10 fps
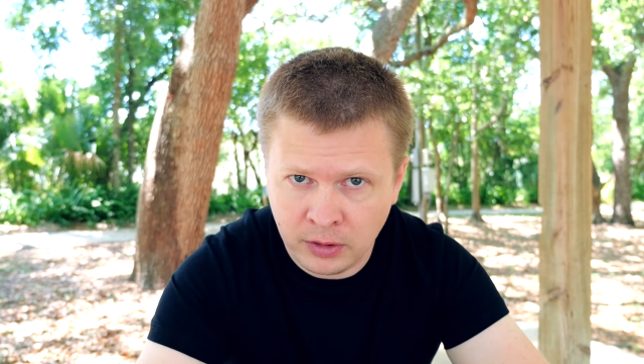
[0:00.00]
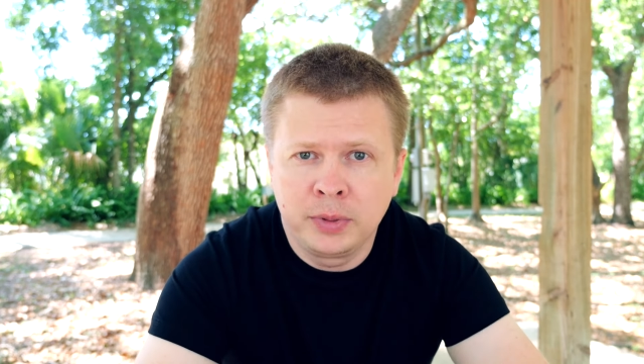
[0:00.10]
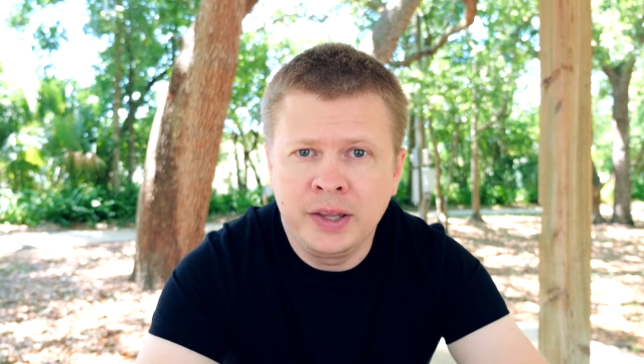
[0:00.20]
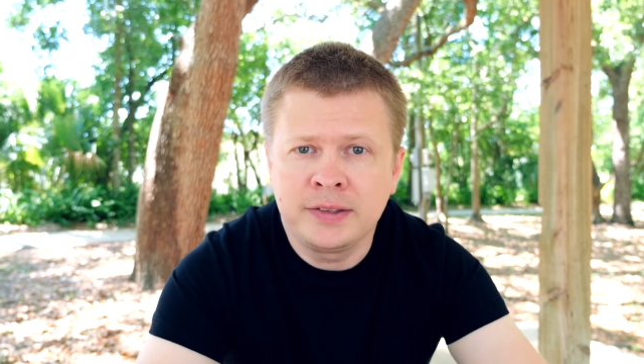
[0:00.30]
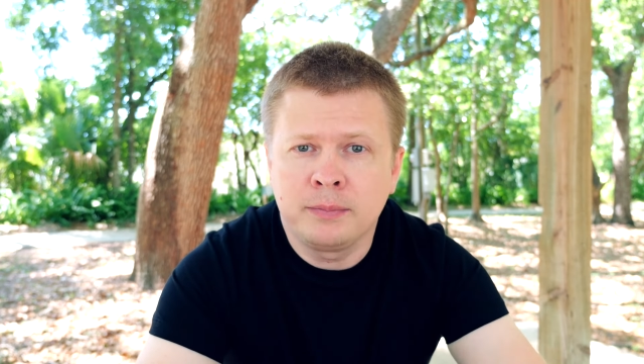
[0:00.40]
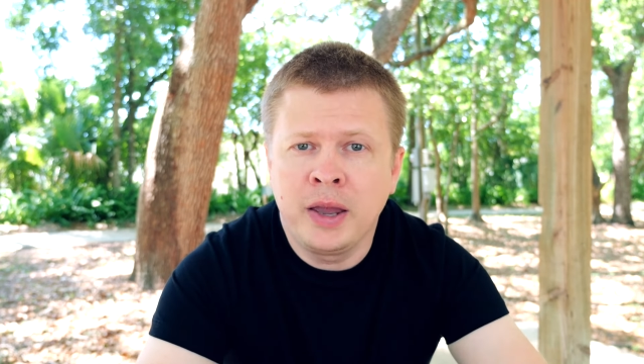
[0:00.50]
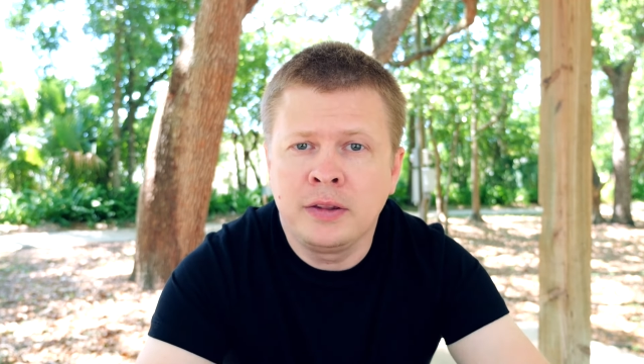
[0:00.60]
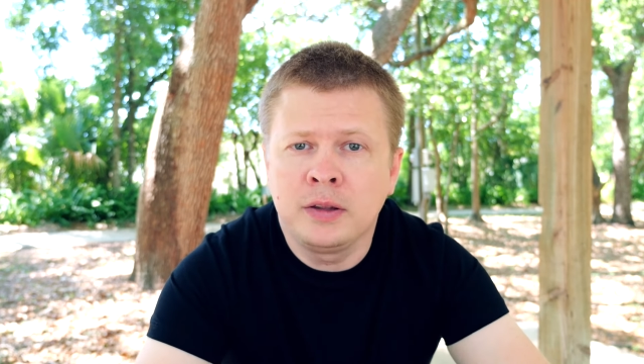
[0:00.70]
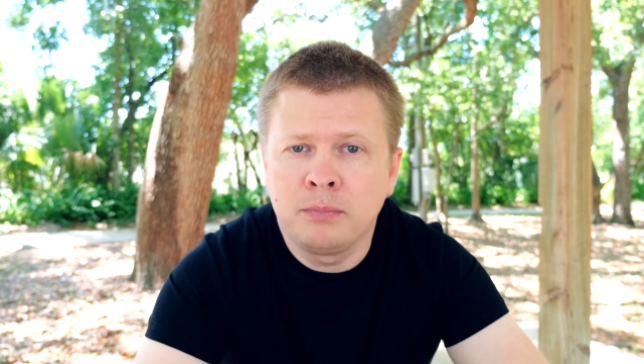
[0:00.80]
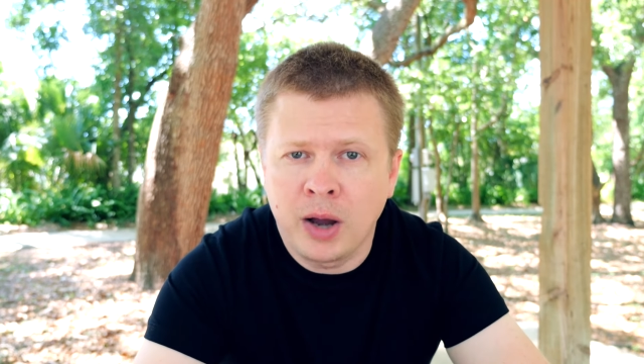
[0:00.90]
Please
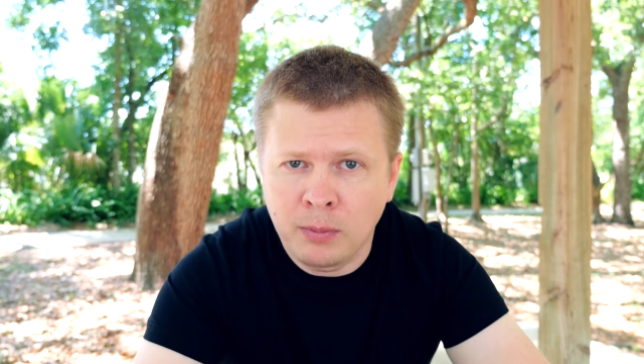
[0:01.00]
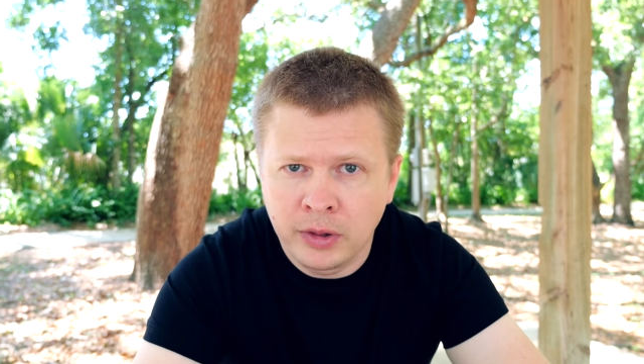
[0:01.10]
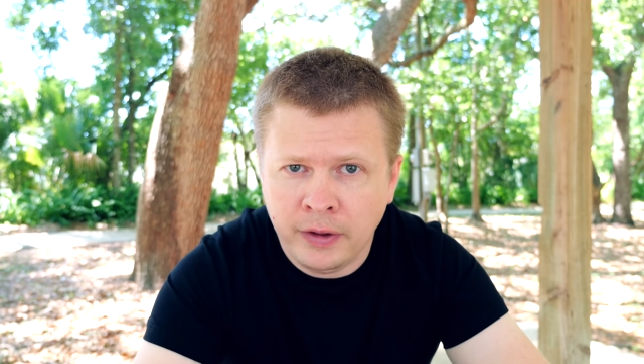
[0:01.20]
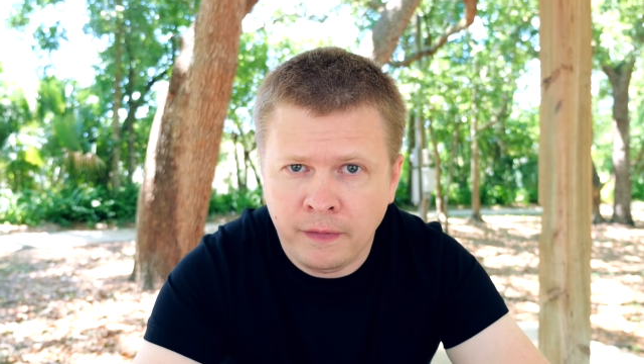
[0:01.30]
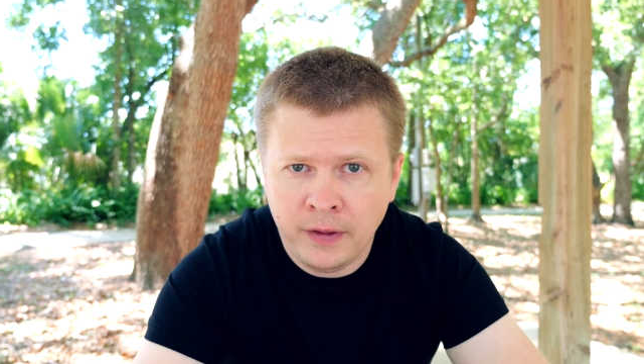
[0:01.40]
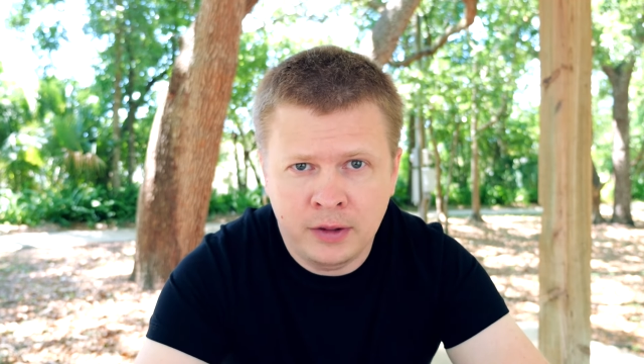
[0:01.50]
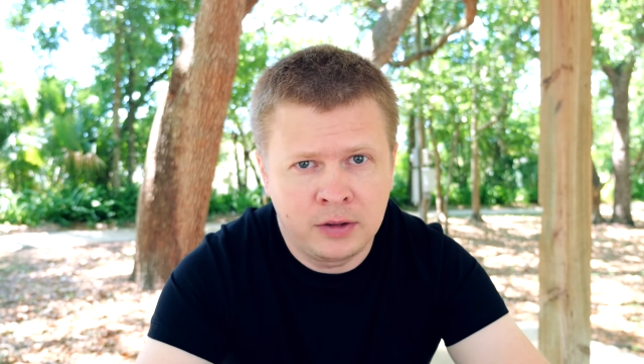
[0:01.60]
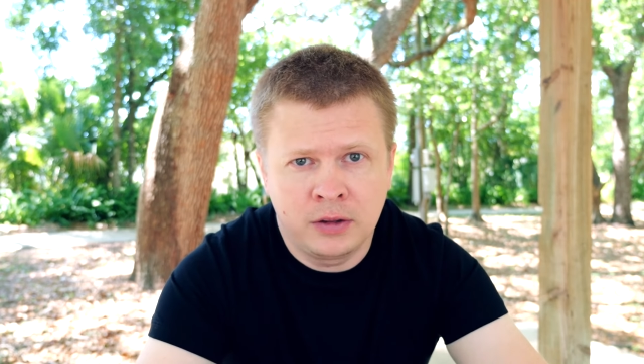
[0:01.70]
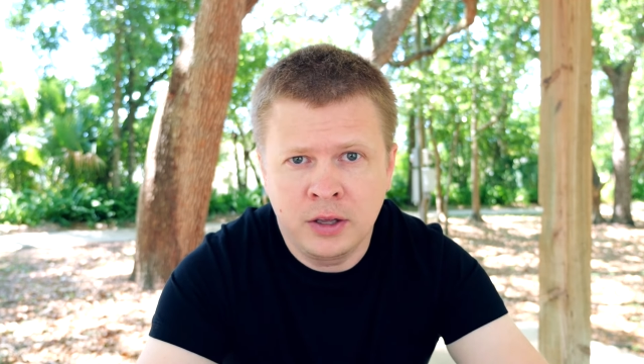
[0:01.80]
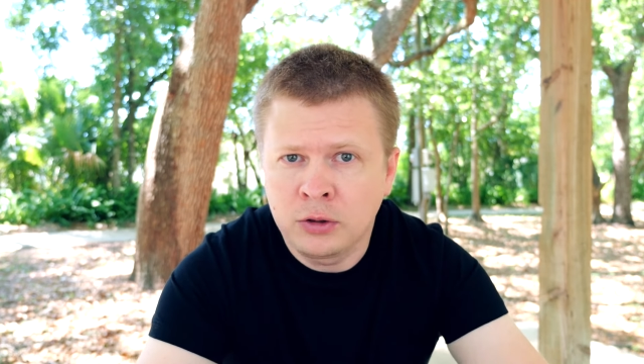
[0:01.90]
make it public that
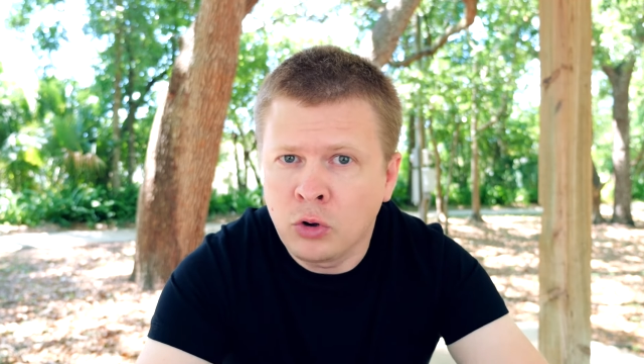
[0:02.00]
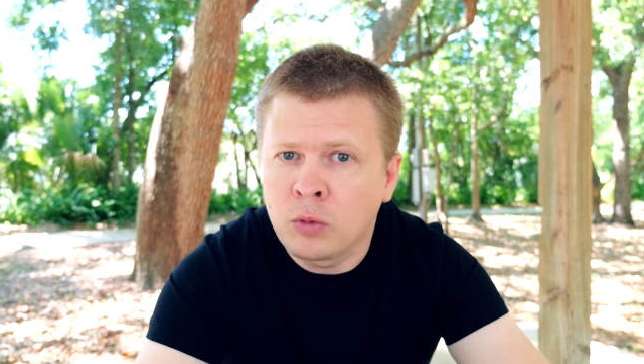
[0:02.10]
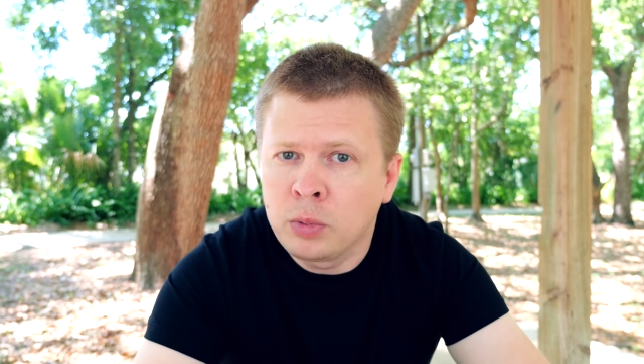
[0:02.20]
TikTok